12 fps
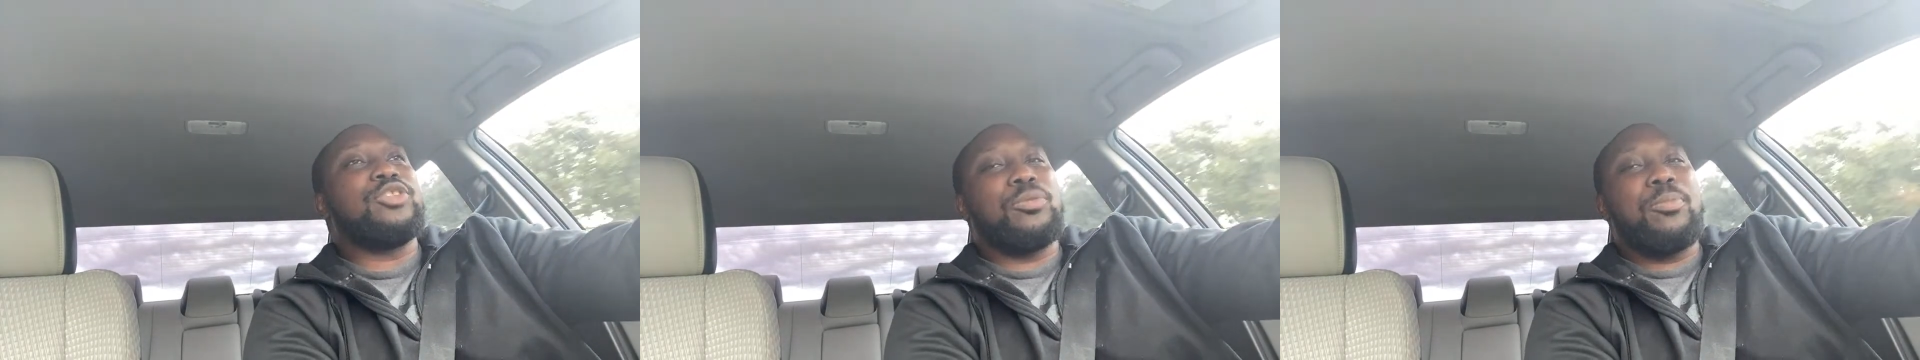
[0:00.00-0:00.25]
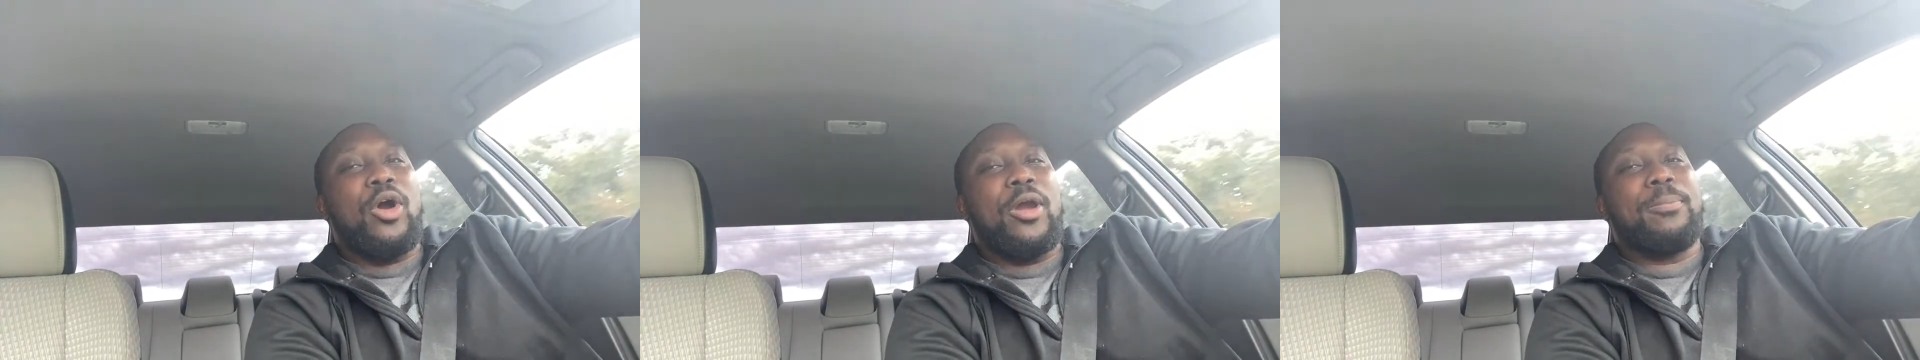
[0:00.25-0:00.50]

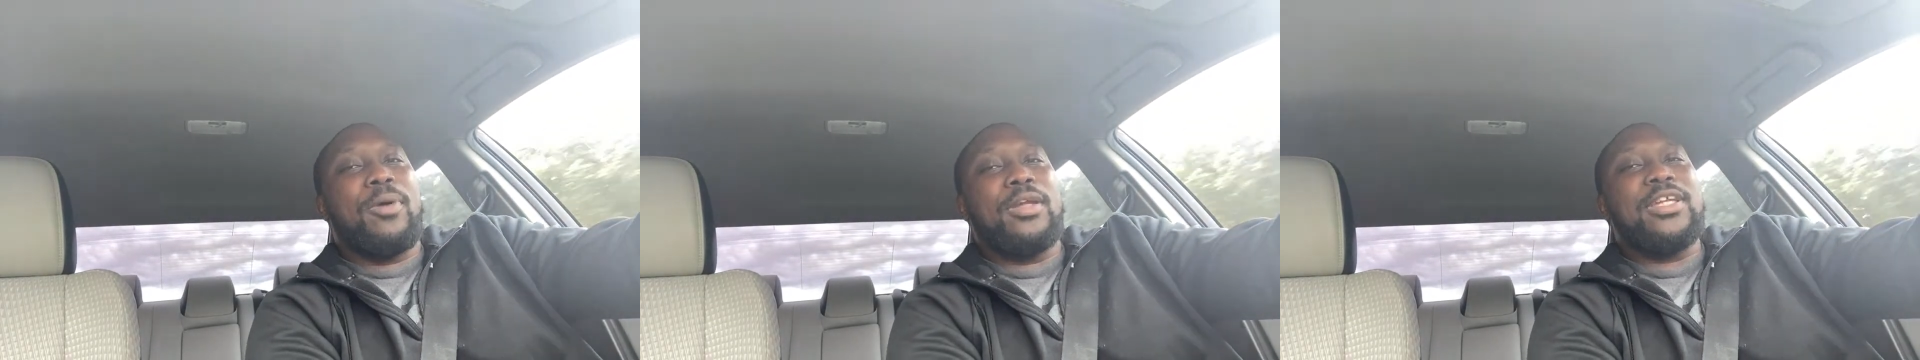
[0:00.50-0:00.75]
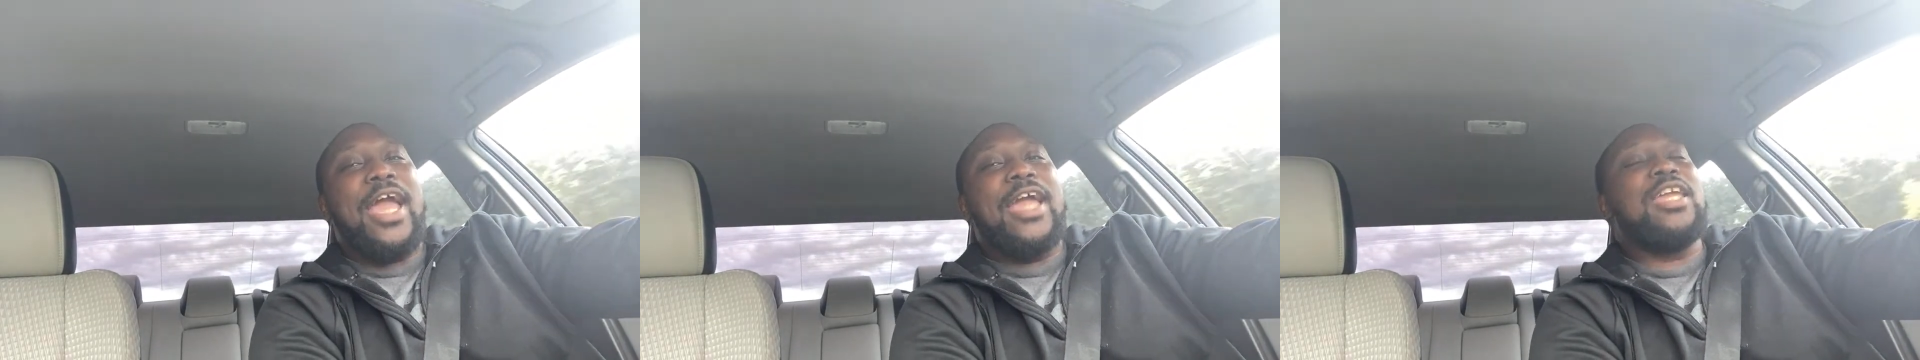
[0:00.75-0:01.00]
Jamari Bond?
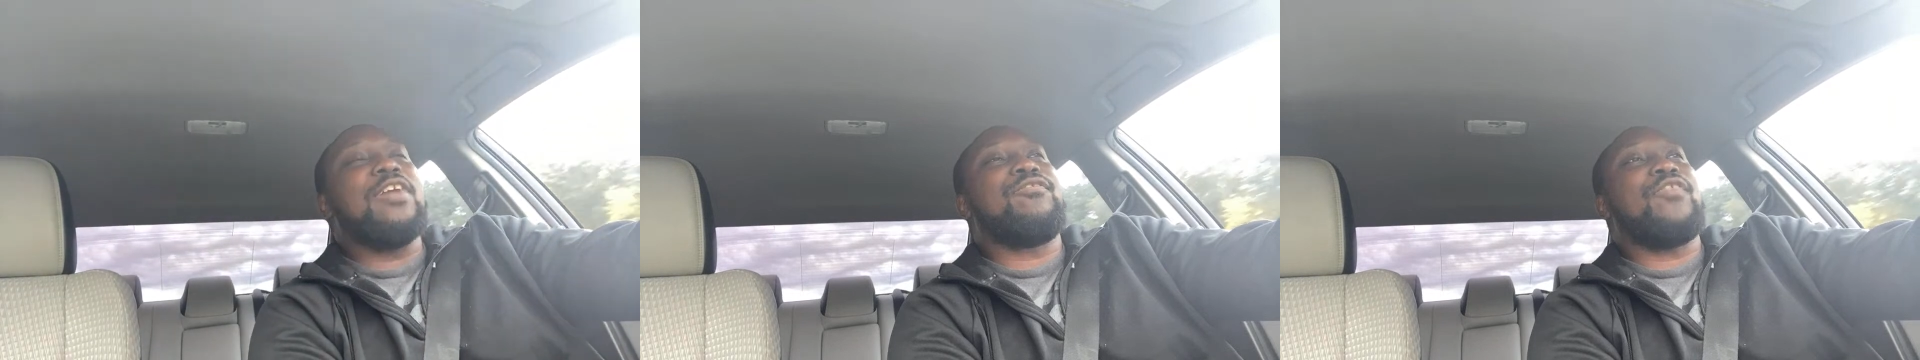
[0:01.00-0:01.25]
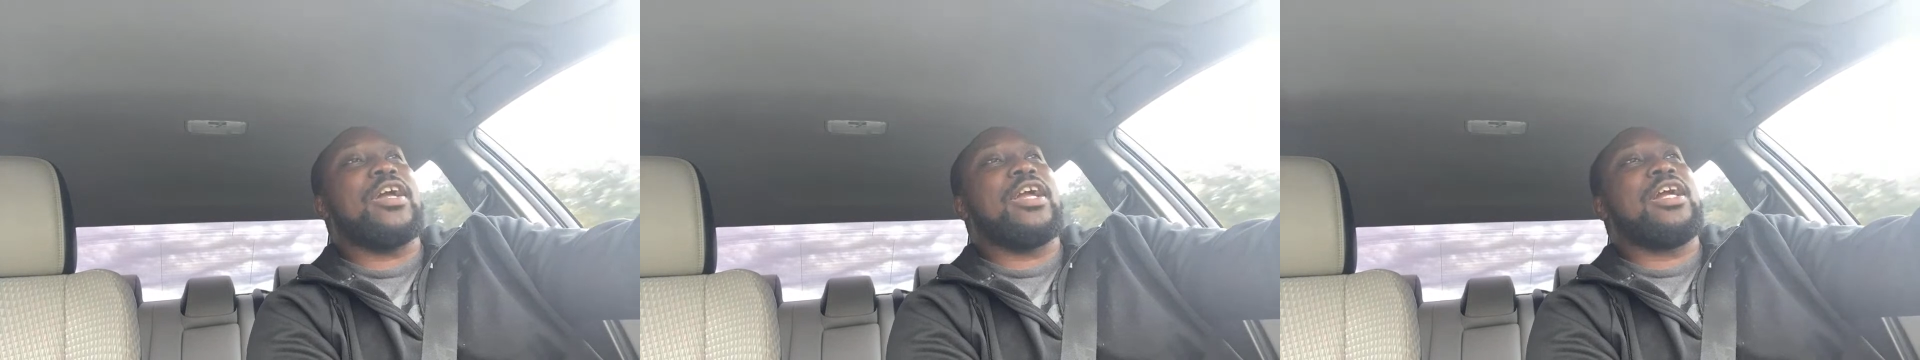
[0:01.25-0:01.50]
Yeah, he a
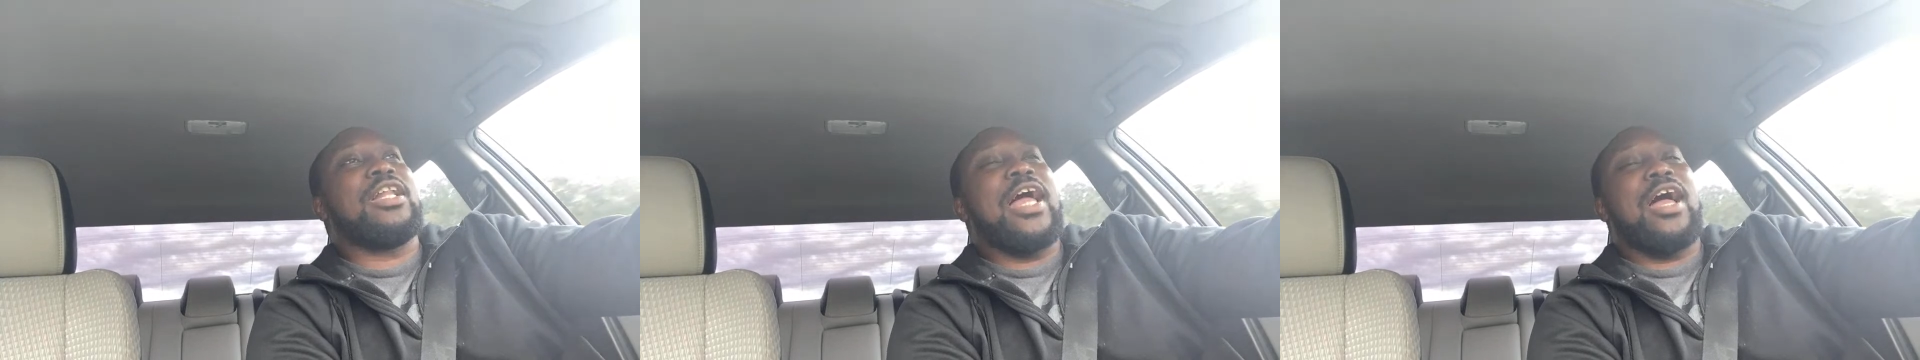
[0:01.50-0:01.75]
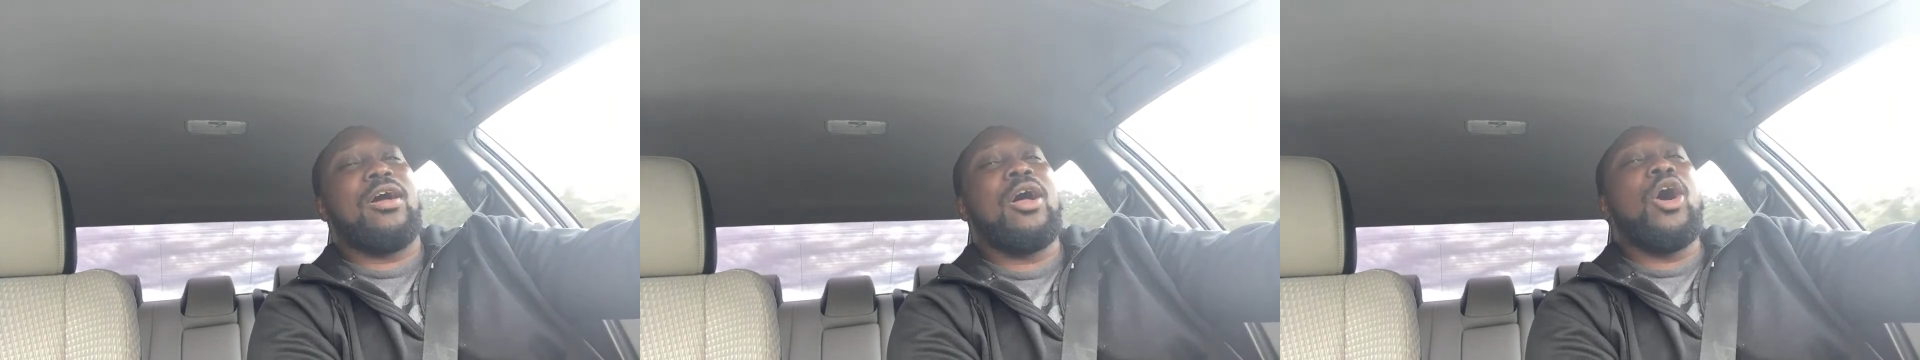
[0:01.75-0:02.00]
fucking clown.